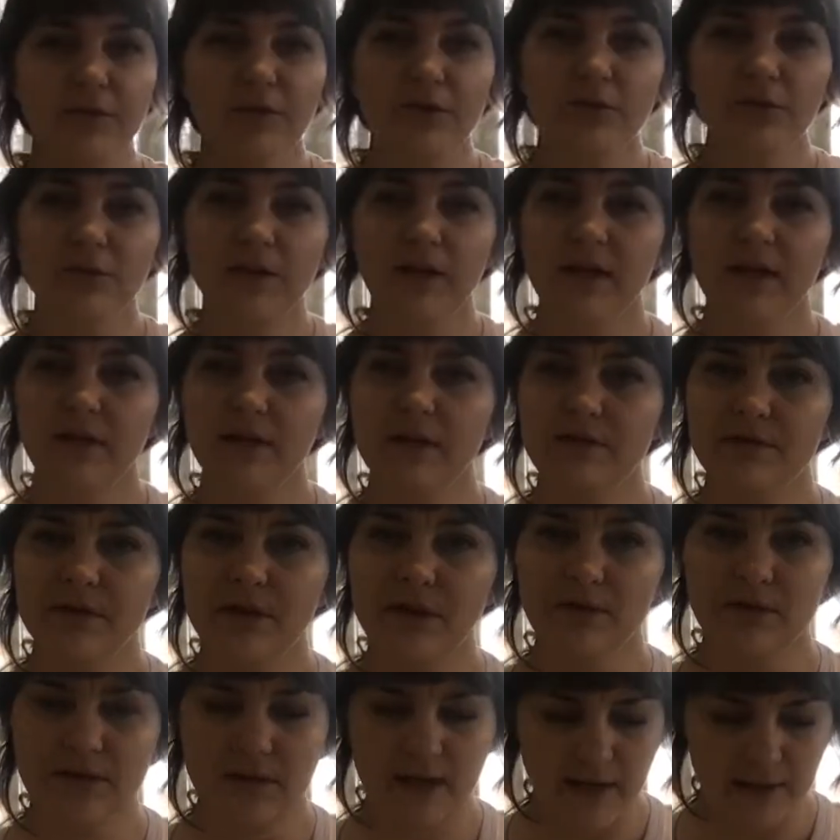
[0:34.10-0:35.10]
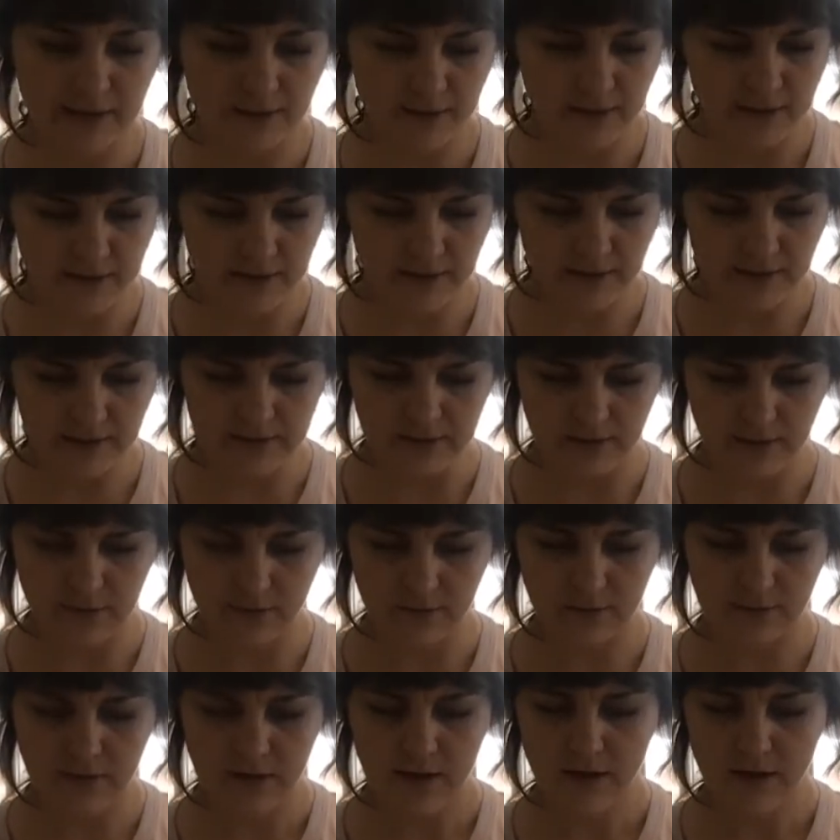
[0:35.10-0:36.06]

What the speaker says: you like leave it outside or anything. So